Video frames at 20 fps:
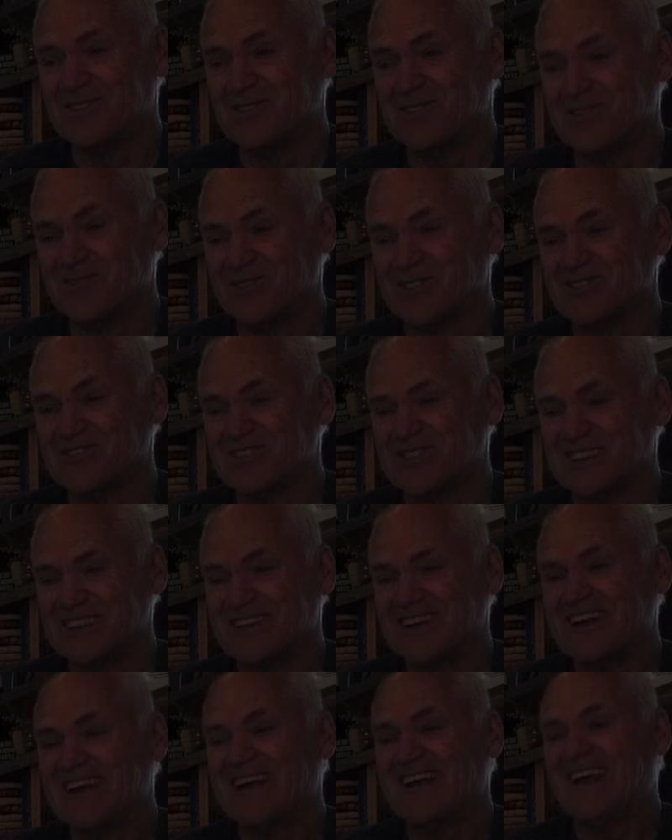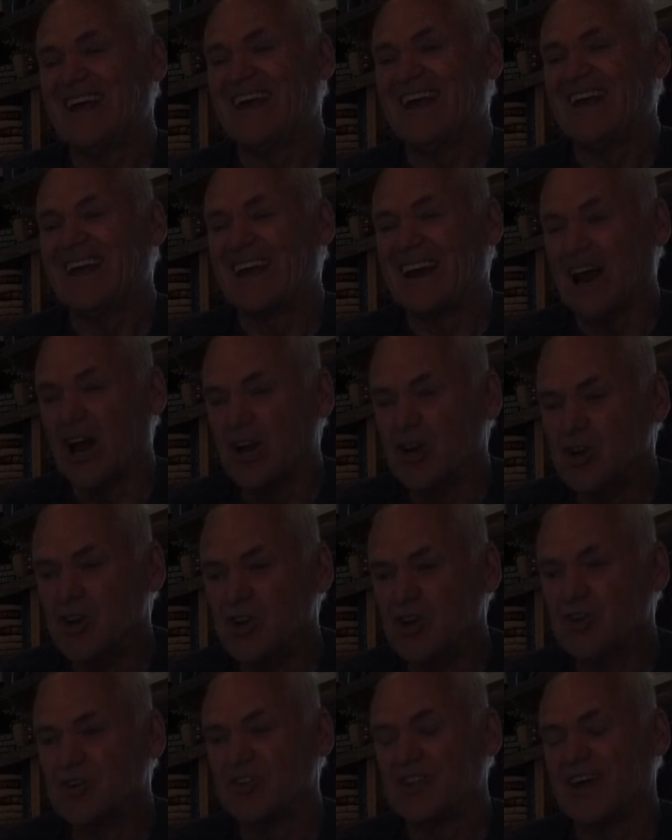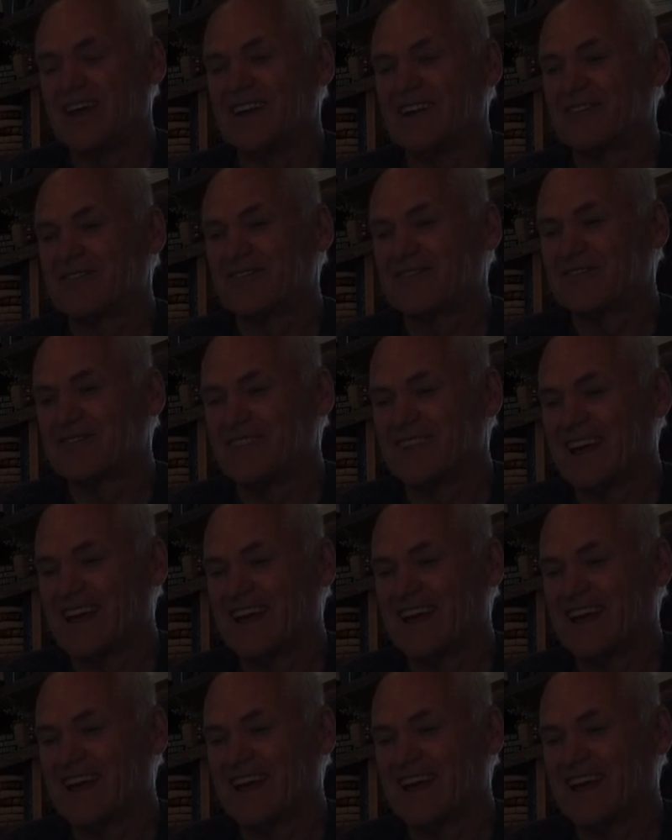into university, and I knew that if